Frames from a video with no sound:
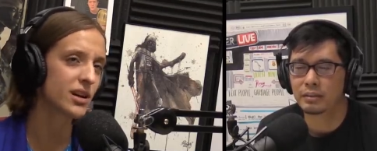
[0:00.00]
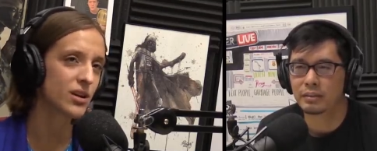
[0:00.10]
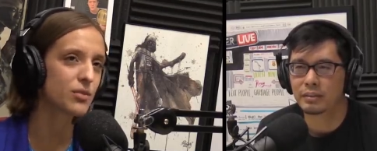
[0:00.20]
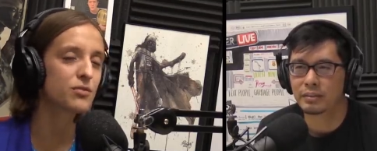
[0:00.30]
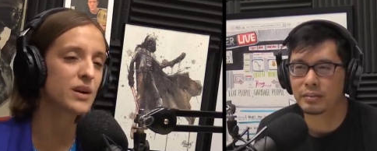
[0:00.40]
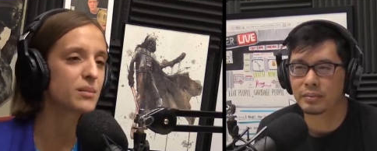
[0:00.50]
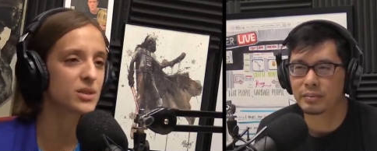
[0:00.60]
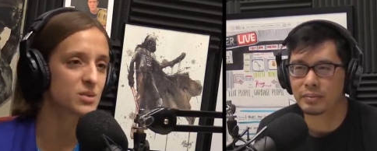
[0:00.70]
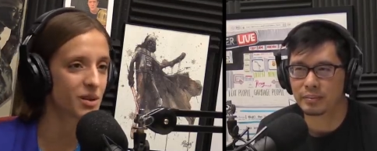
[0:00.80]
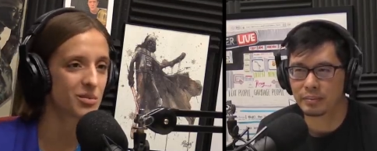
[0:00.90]
Speaker 1: her family
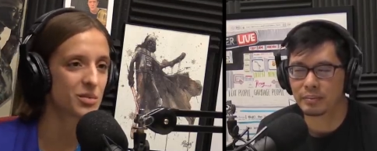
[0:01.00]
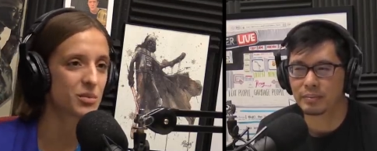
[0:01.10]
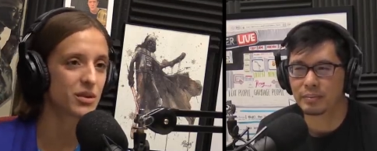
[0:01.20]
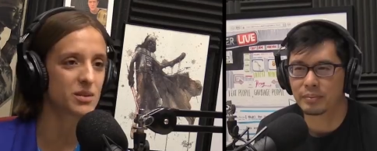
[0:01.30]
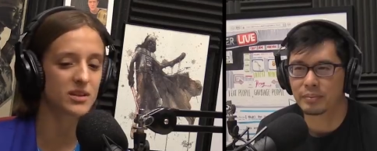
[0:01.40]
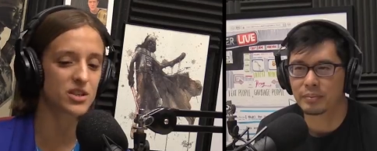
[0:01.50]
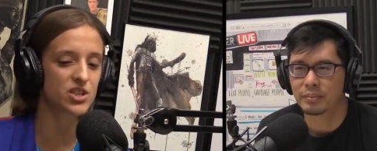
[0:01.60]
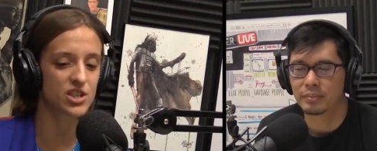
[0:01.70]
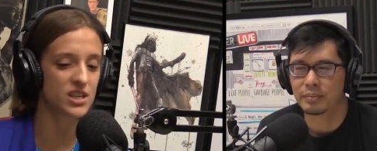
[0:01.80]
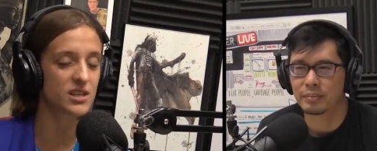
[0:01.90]
is probably wealthy but like
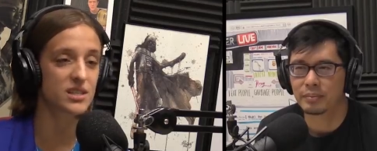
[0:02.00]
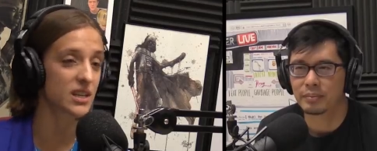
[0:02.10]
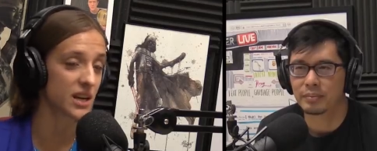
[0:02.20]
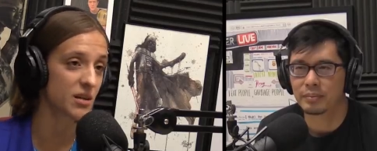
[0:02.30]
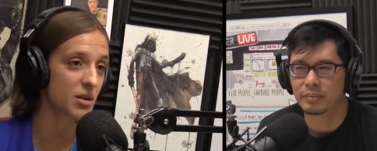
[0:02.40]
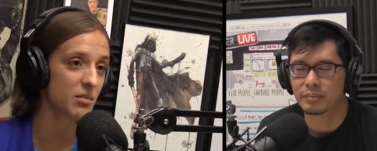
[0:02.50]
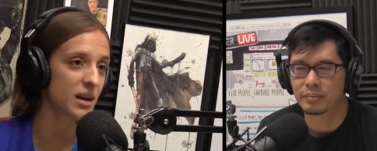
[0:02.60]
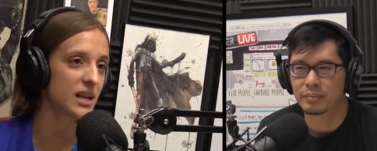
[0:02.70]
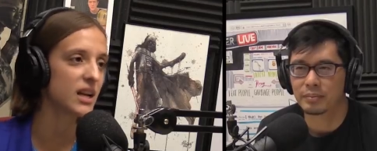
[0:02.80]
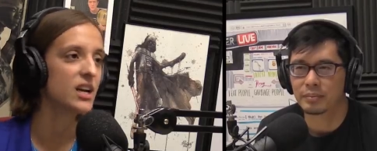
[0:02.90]
she doesn't care about
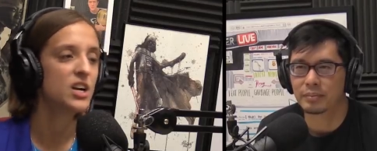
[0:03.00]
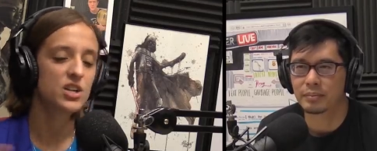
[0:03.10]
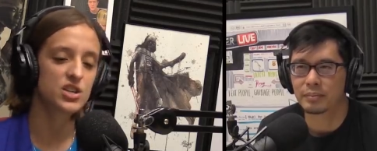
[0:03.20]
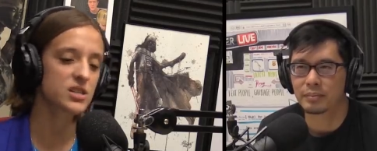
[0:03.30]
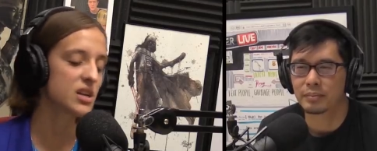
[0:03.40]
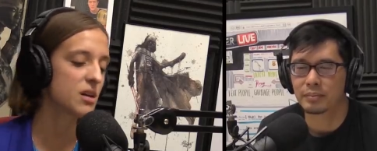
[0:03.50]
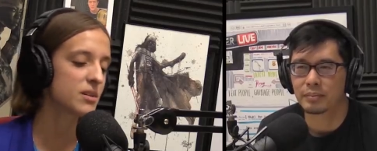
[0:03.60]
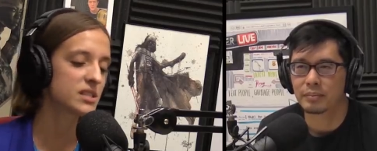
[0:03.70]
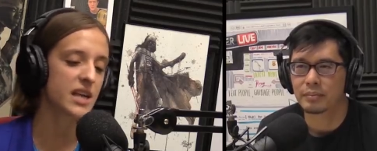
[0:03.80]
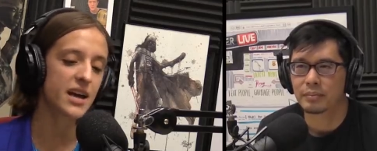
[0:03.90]
money mm. she doesn't care
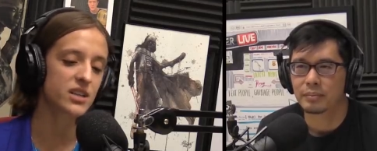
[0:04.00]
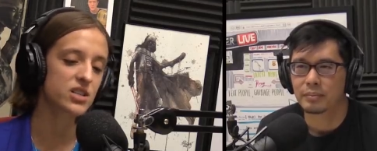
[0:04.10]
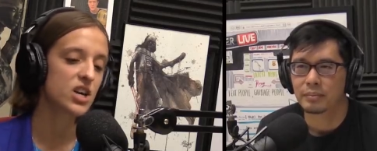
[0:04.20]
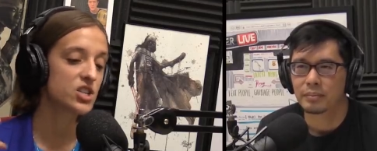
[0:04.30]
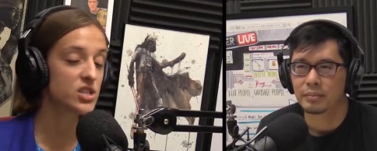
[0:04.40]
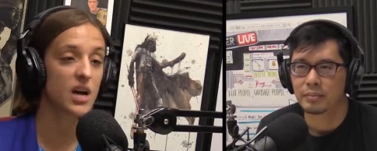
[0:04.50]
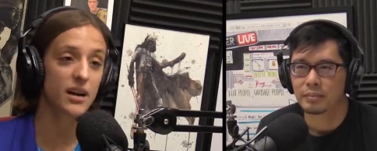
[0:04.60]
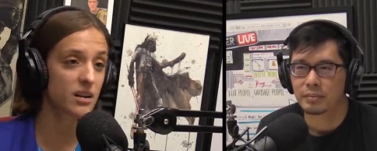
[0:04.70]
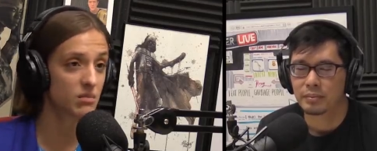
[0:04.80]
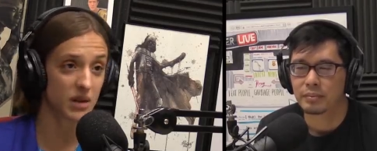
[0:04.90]
about status she's
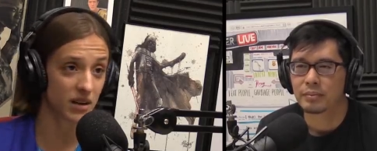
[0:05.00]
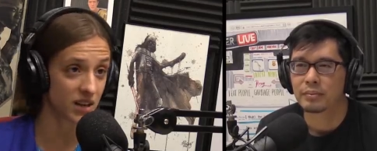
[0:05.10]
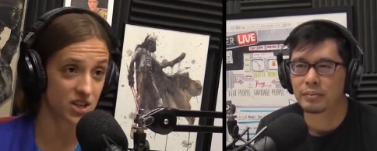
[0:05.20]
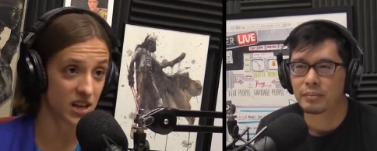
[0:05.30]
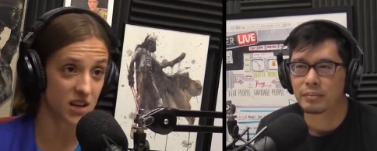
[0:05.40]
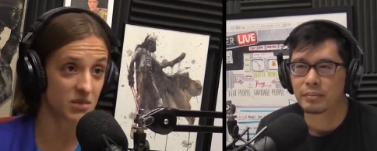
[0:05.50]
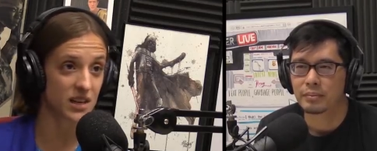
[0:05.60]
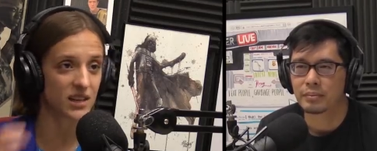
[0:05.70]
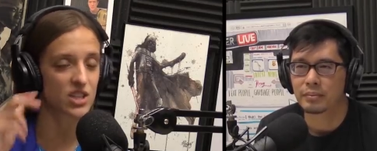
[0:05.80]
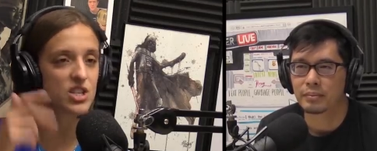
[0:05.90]
not going to marry
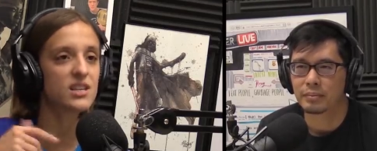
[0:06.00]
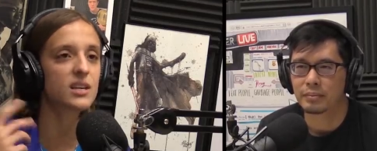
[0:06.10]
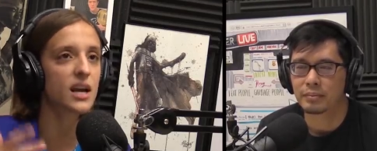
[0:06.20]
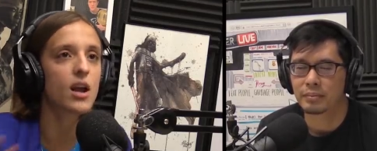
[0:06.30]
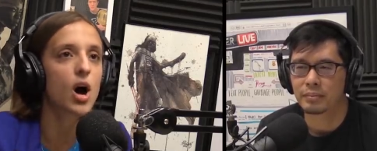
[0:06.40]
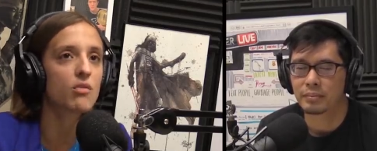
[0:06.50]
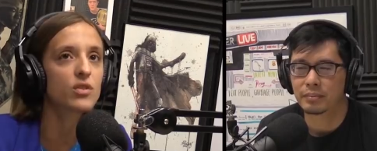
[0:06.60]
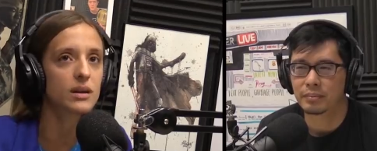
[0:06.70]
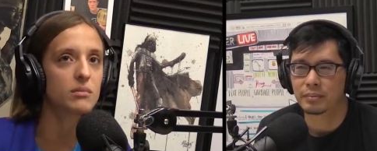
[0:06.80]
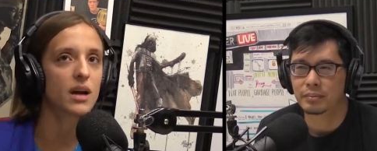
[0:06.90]
jaime mm. like she can
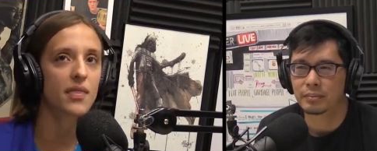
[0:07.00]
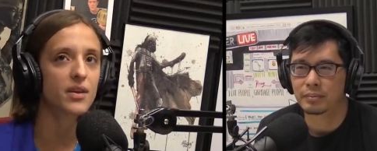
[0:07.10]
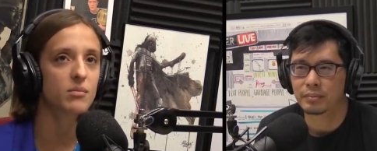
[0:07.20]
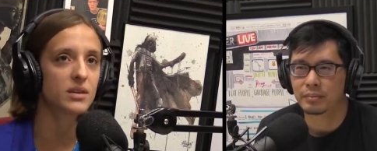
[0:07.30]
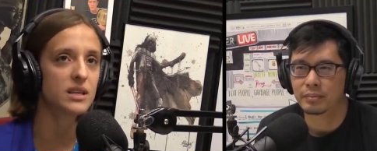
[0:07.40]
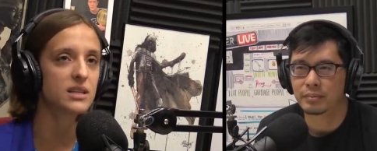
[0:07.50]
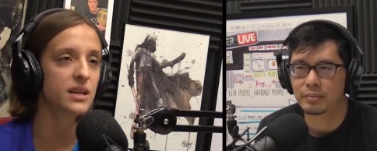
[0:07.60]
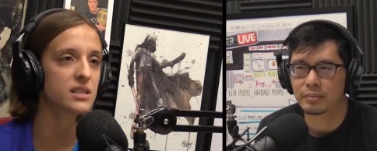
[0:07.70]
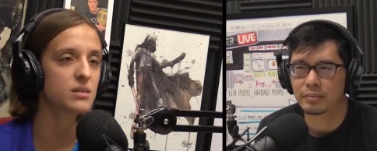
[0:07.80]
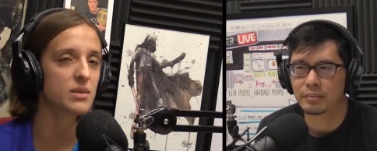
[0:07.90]
offer him nothing but he
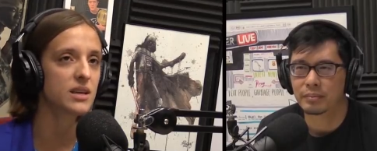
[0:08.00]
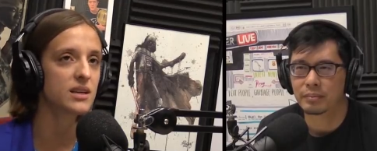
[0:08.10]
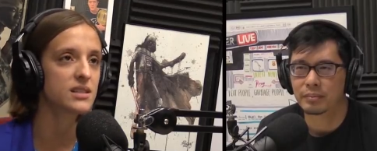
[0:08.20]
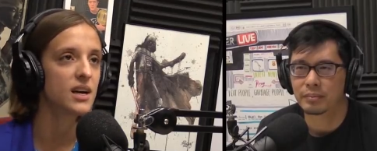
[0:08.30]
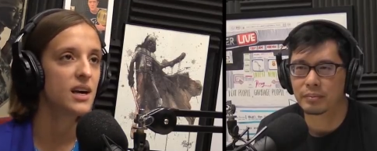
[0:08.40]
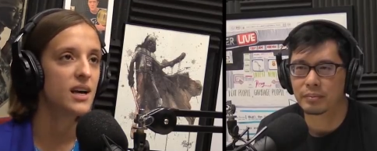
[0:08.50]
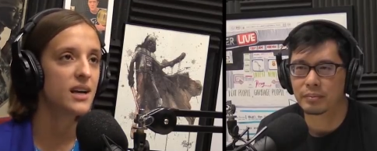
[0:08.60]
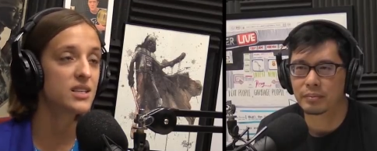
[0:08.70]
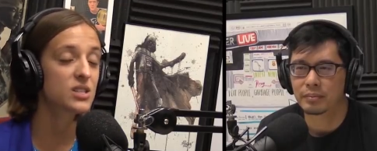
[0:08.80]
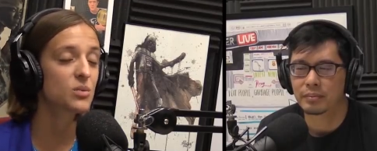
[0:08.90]
does it because
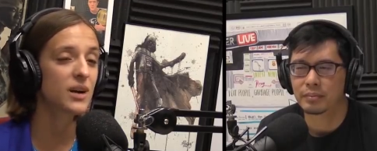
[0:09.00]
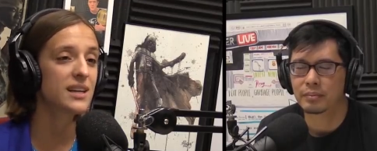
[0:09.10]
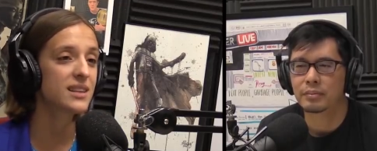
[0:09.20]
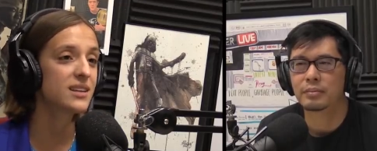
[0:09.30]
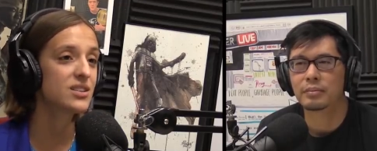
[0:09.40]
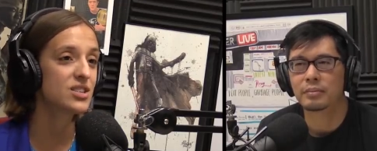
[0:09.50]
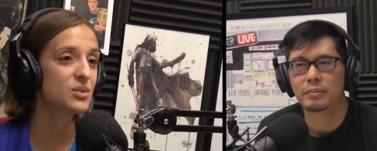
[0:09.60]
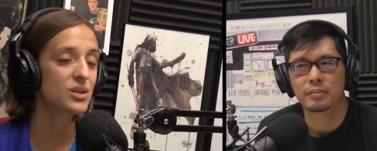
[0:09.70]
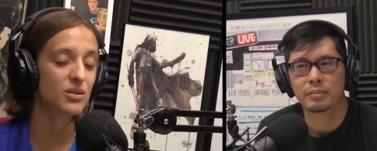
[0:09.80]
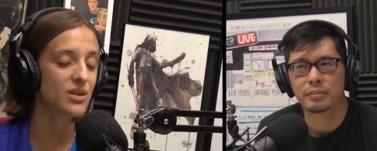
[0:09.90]
it's the right thing to do
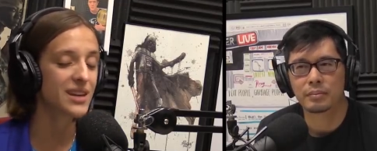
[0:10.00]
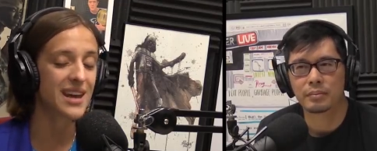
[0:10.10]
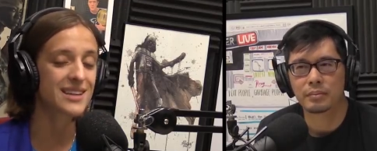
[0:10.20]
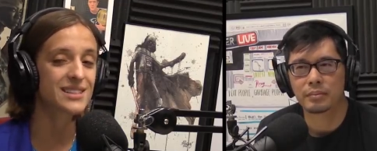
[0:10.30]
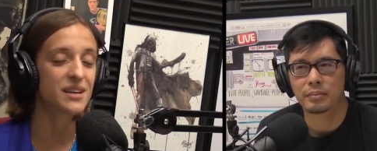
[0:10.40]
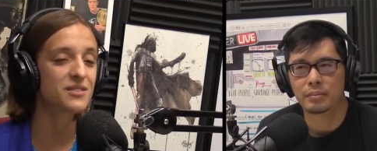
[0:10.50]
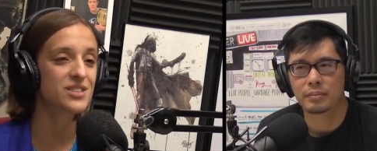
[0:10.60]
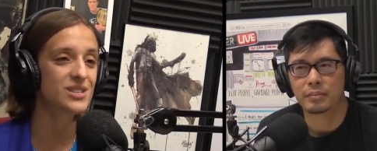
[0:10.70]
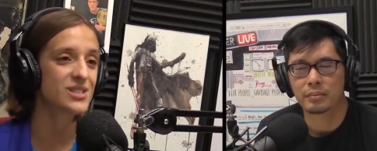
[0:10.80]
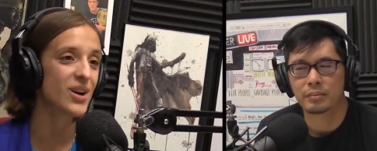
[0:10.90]
and the only thing he has left
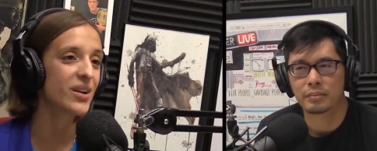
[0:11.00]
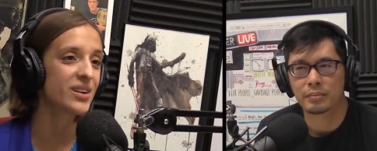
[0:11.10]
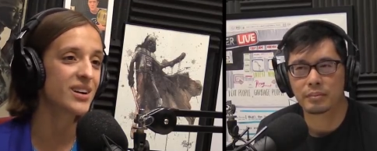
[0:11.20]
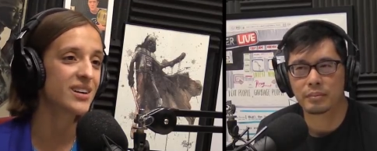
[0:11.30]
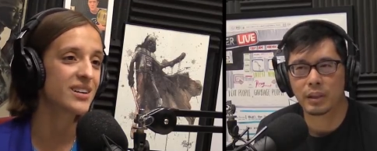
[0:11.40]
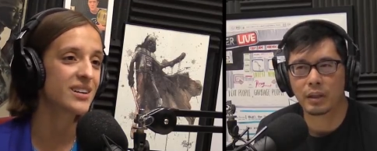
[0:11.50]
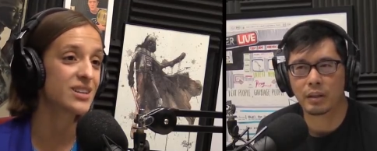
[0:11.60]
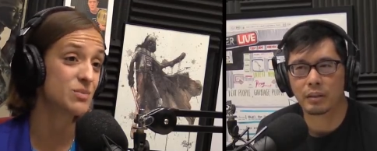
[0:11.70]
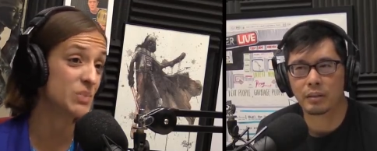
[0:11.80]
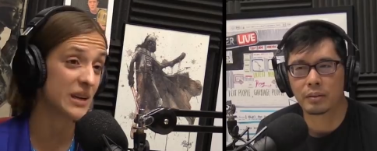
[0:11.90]
is his honor yeah.
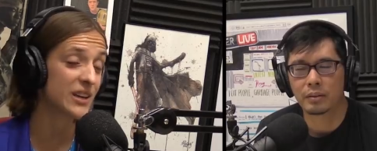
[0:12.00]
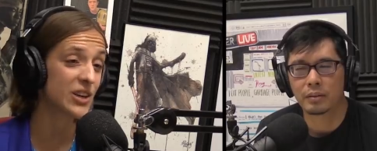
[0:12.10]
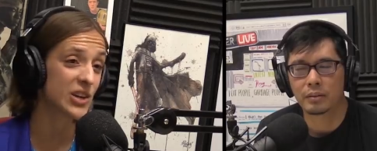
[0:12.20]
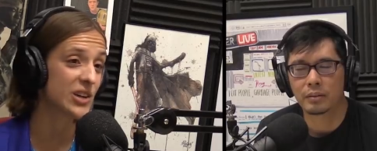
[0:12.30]
is being a